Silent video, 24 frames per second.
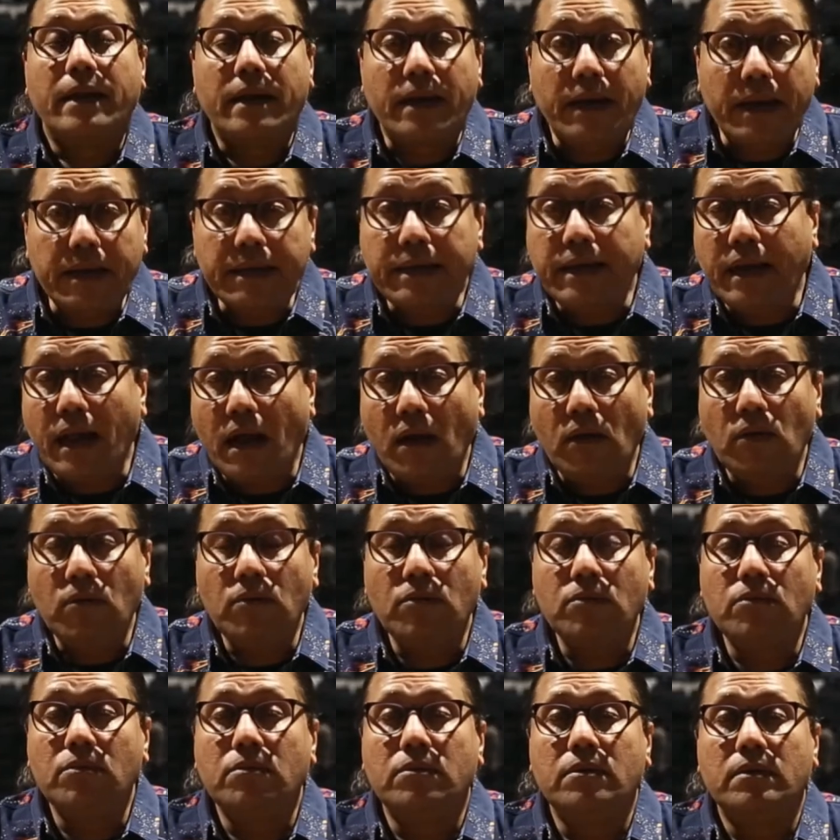Right
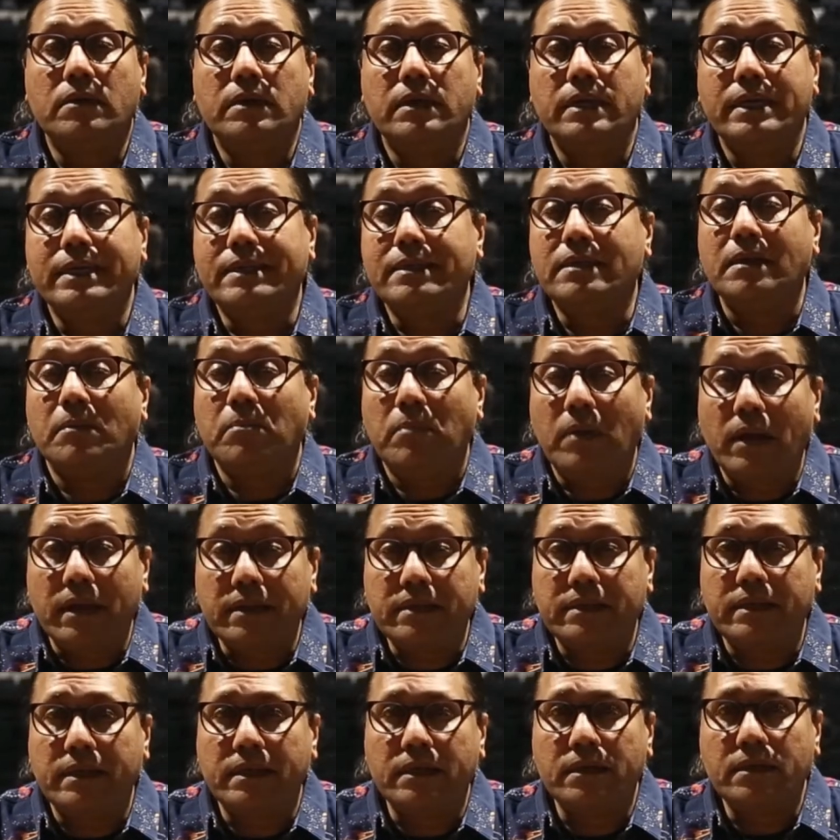now, it's a
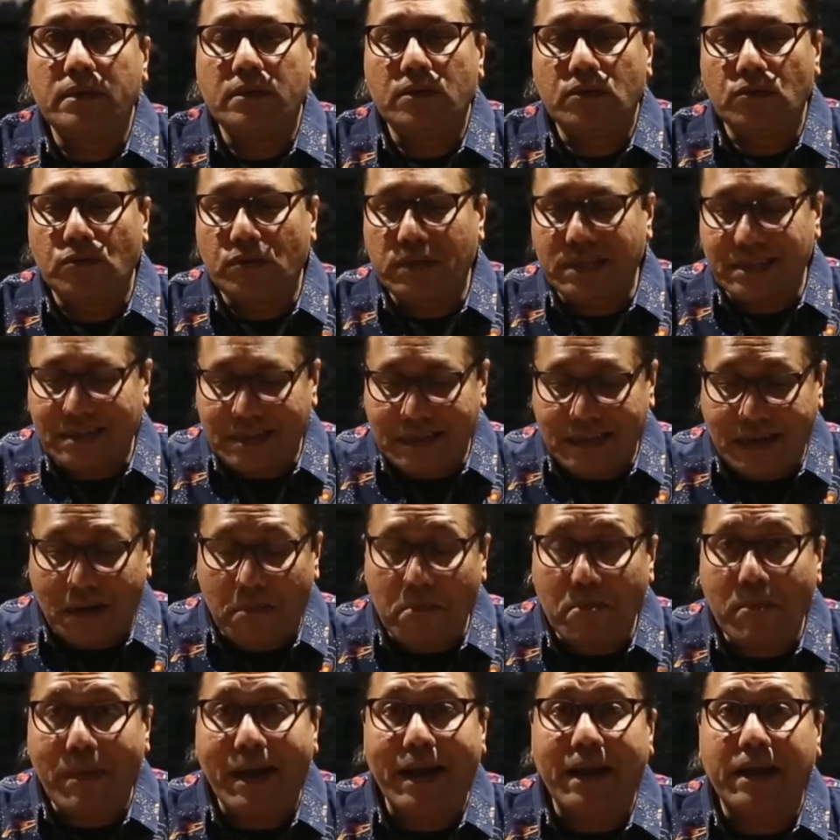blessing to just
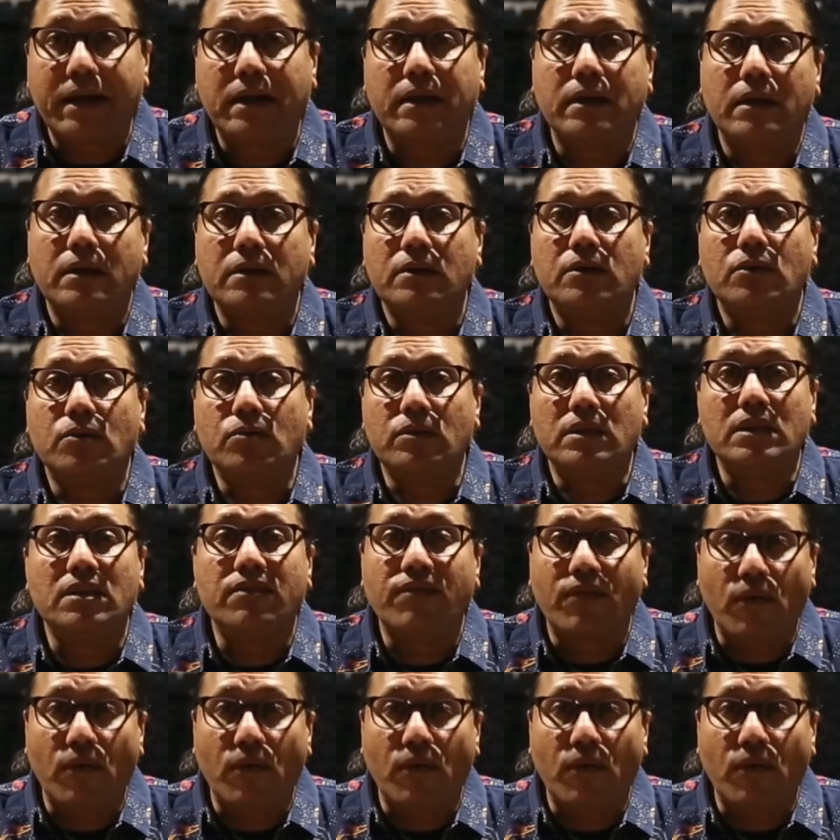come back to these